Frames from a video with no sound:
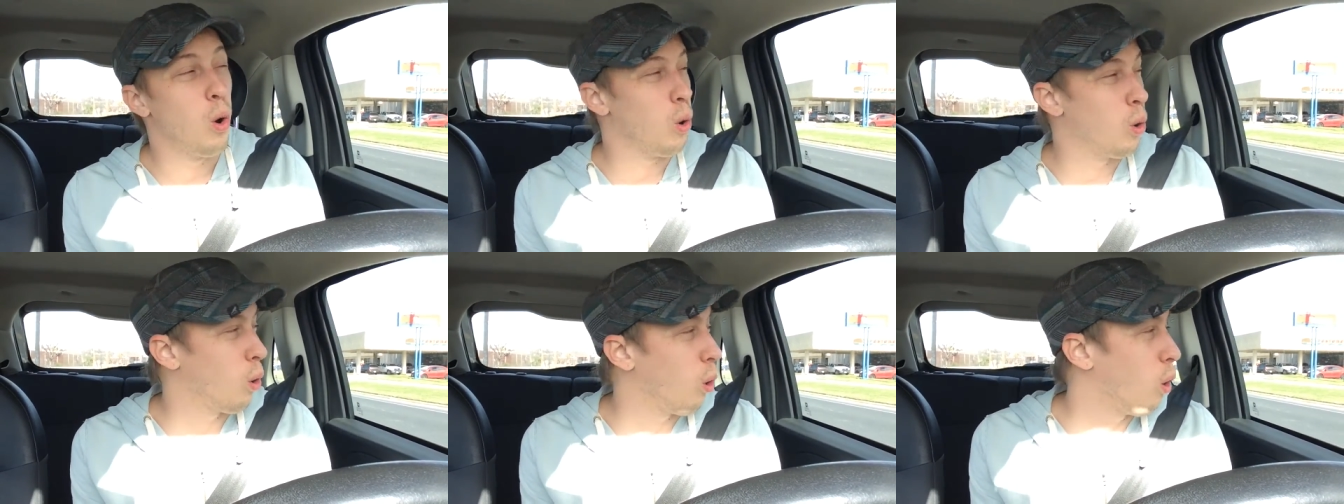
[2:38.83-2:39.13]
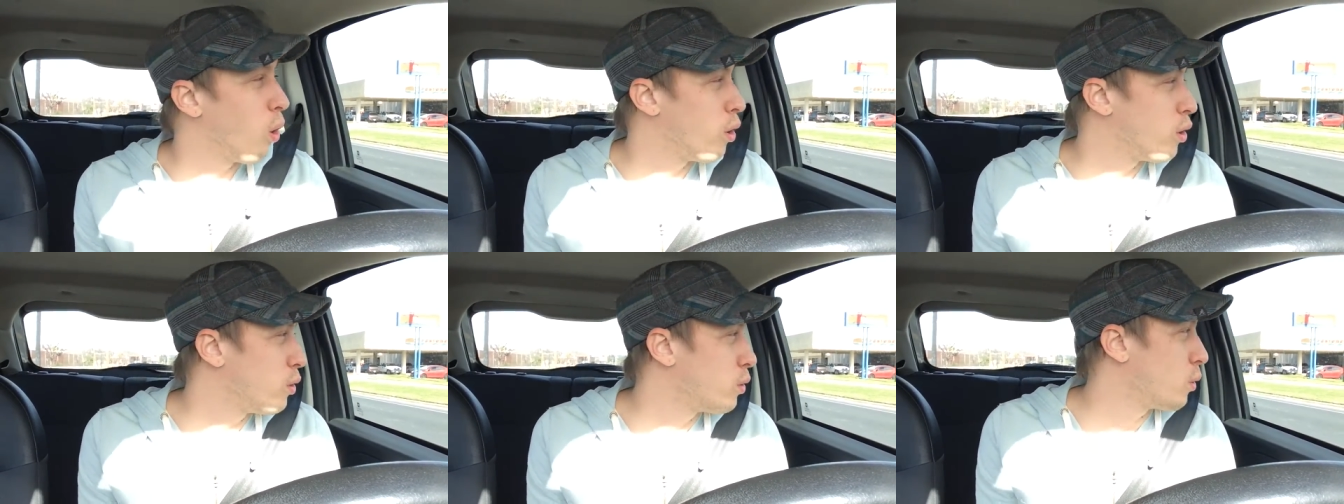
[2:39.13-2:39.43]

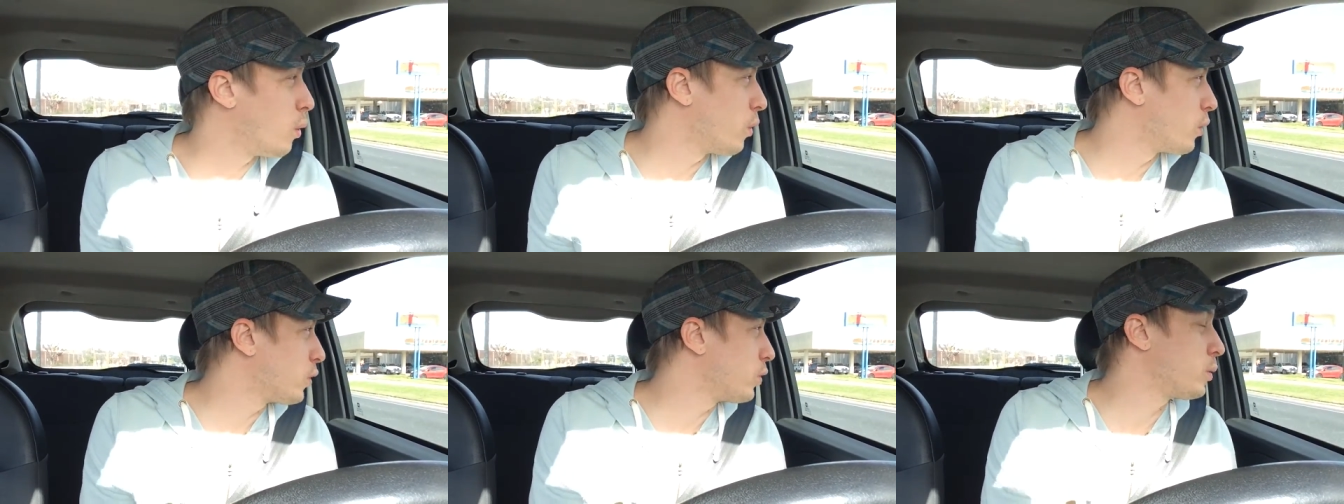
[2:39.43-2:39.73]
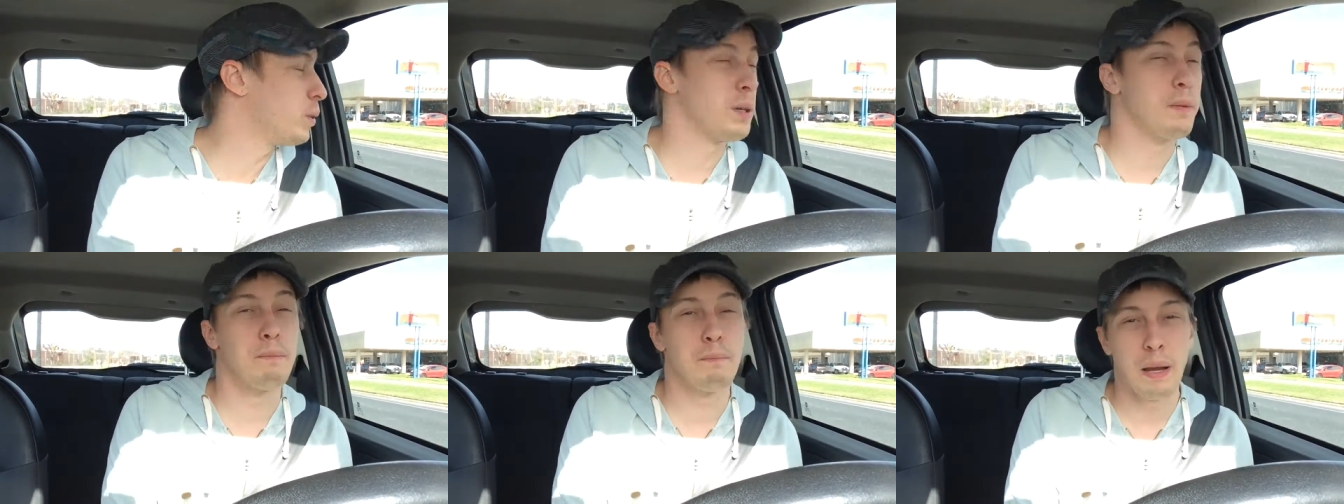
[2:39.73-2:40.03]
Or are you going
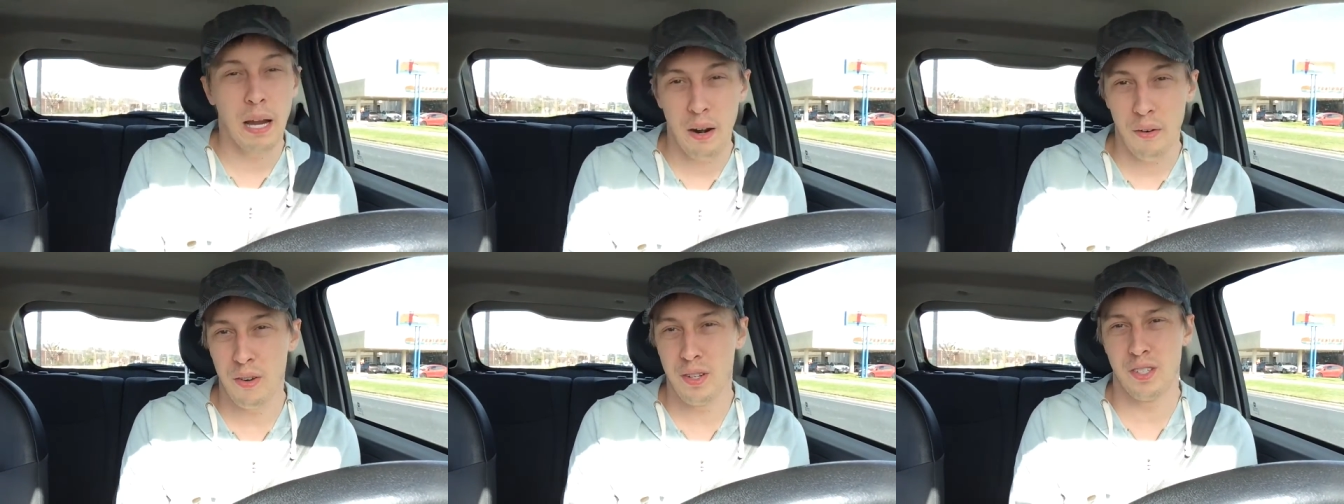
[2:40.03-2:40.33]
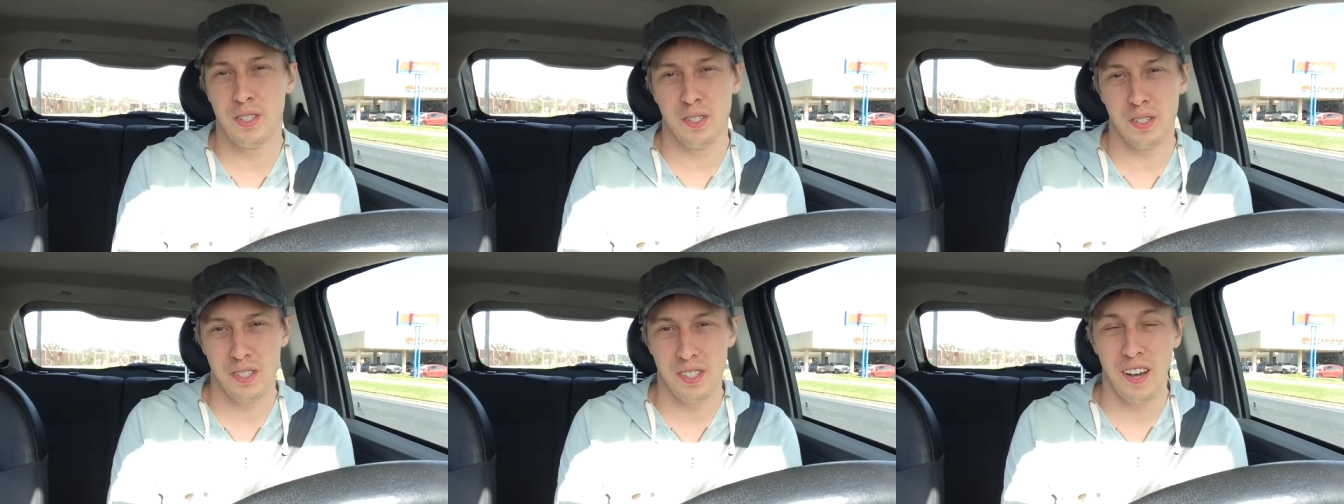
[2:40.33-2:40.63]
to
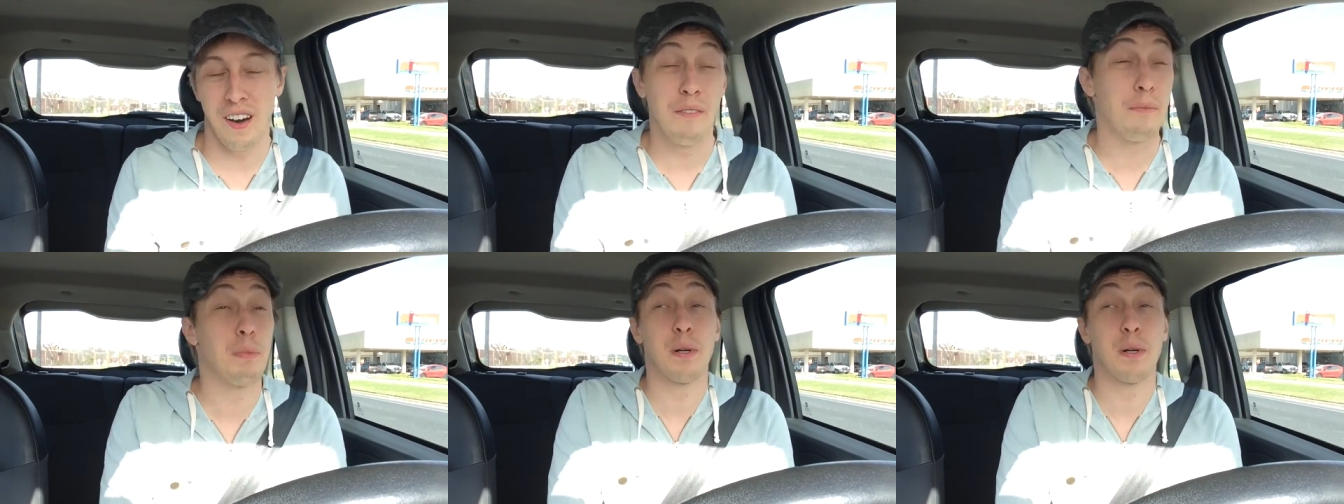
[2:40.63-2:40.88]
embarrass yourself?